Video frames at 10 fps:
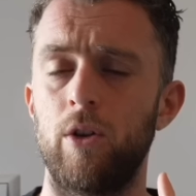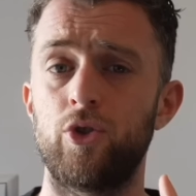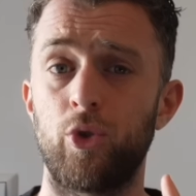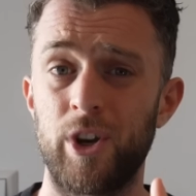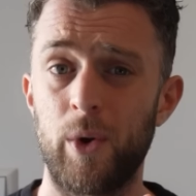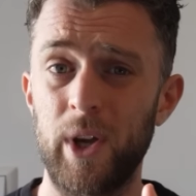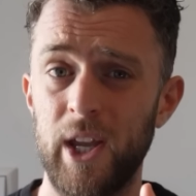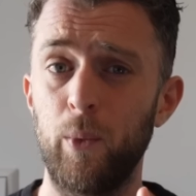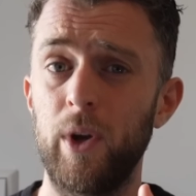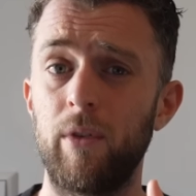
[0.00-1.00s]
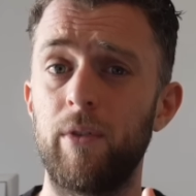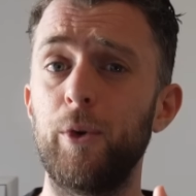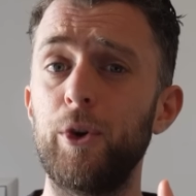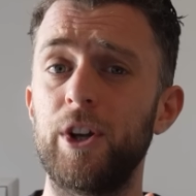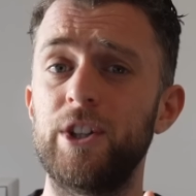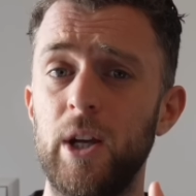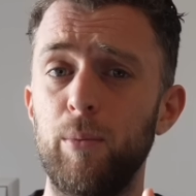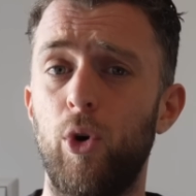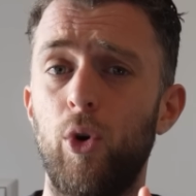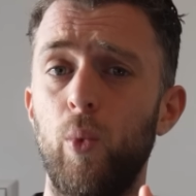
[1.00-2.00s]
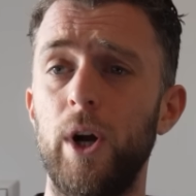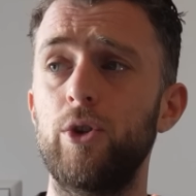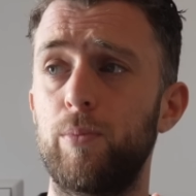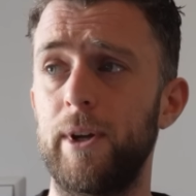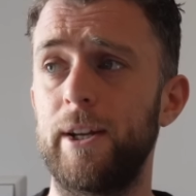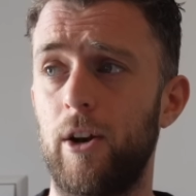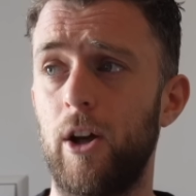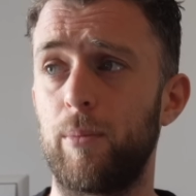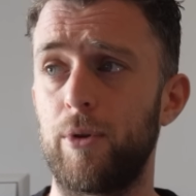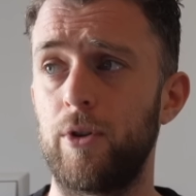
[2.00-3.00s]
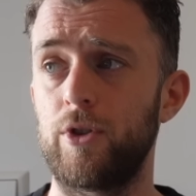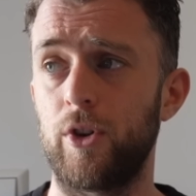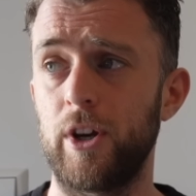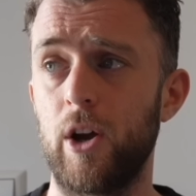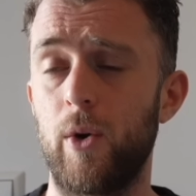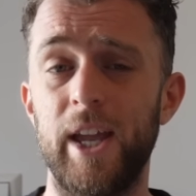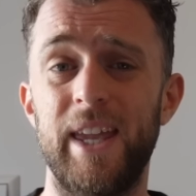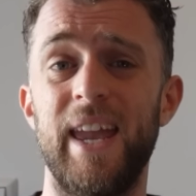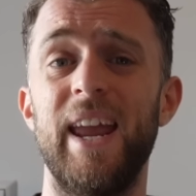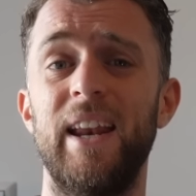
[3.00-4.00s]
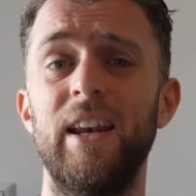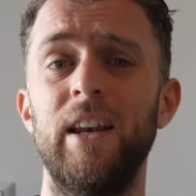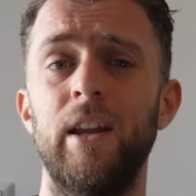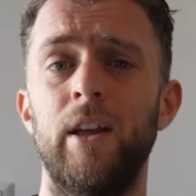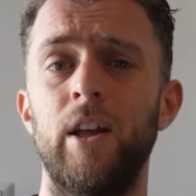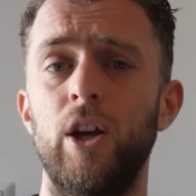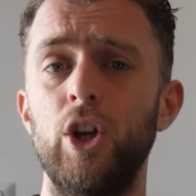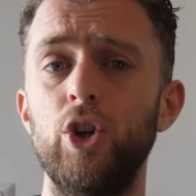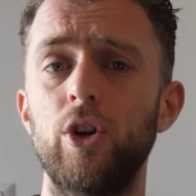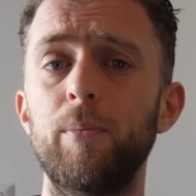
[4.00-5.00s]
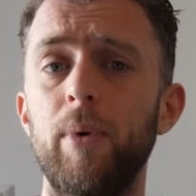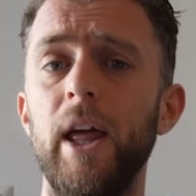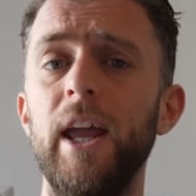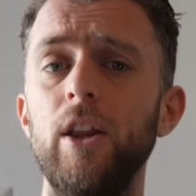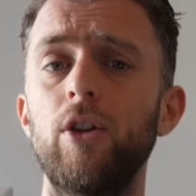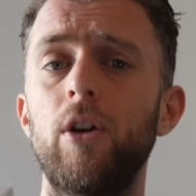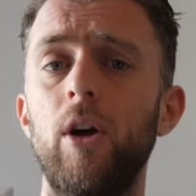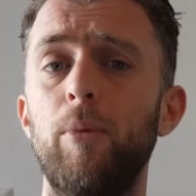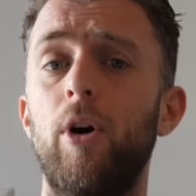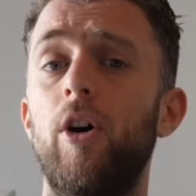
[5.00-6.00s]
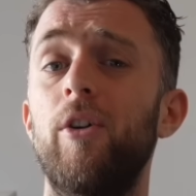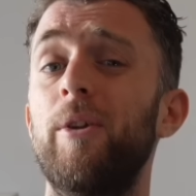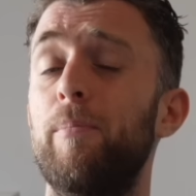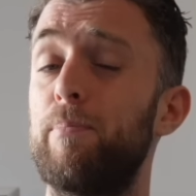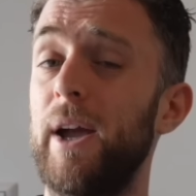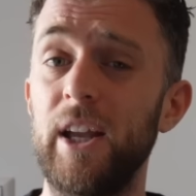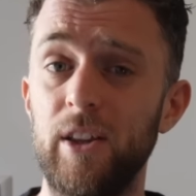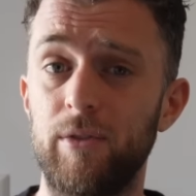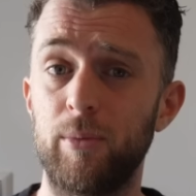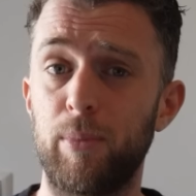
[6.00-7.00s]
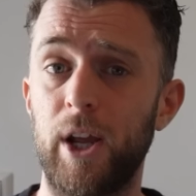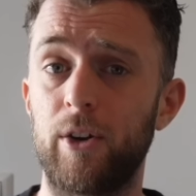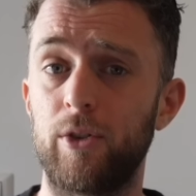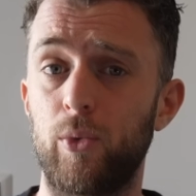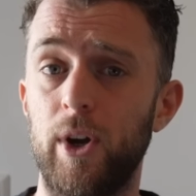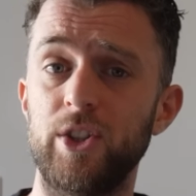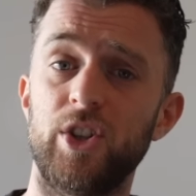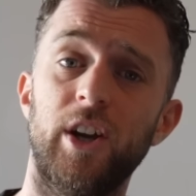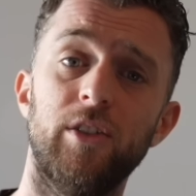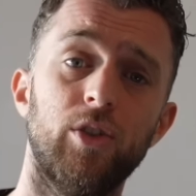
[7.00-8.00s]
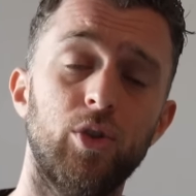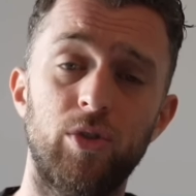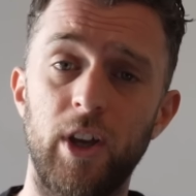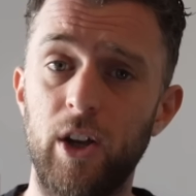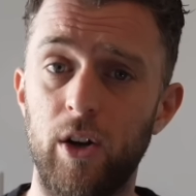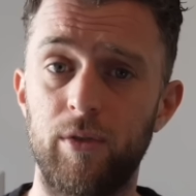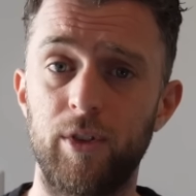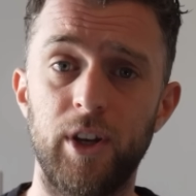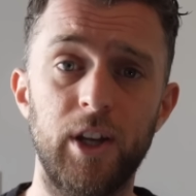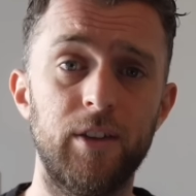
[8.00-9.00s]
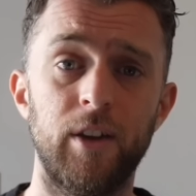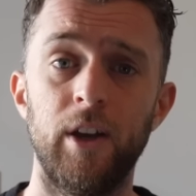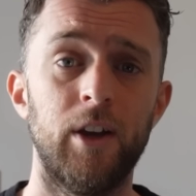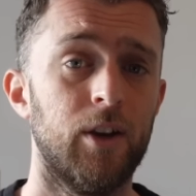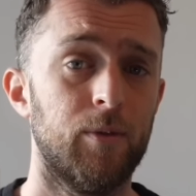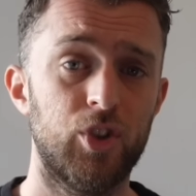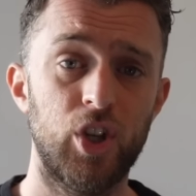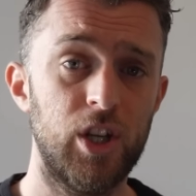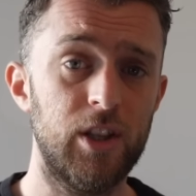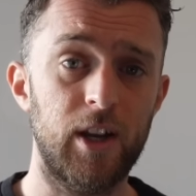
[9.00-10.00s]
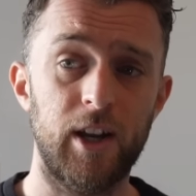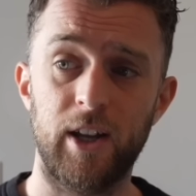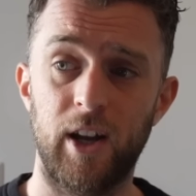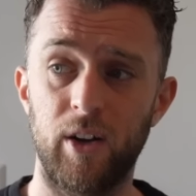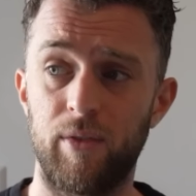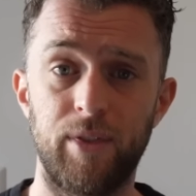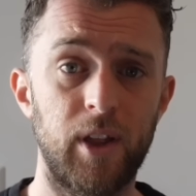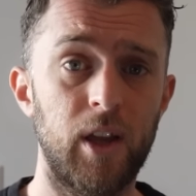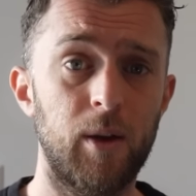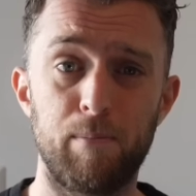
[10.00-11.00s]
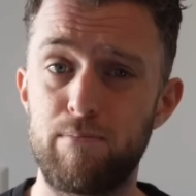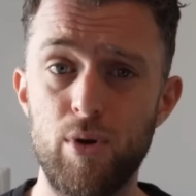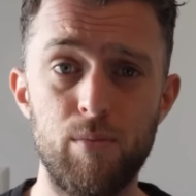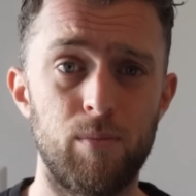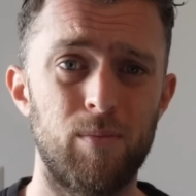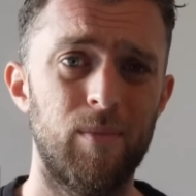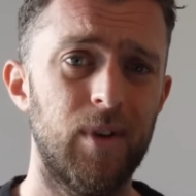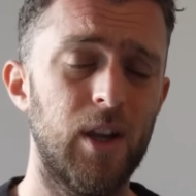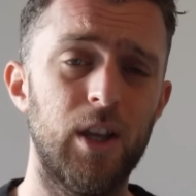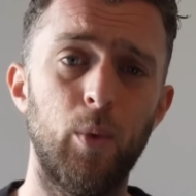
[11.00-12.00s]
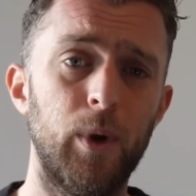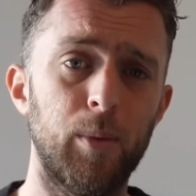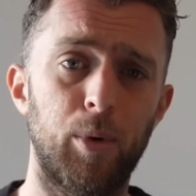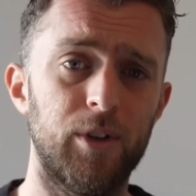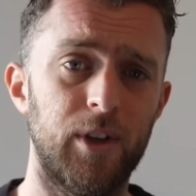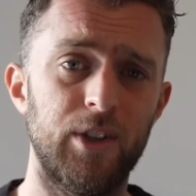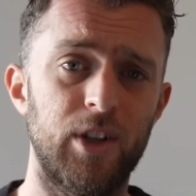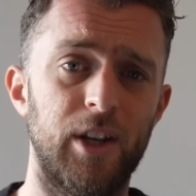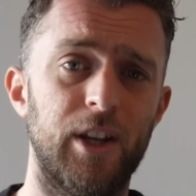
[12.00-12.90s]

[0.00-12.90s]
So now again, we have a very good example on where to play the lob. So now again, you're playing the lob on the backhand player on the right side. You take over the net, Chiquita kind of thing, boom, and you win the point instantly.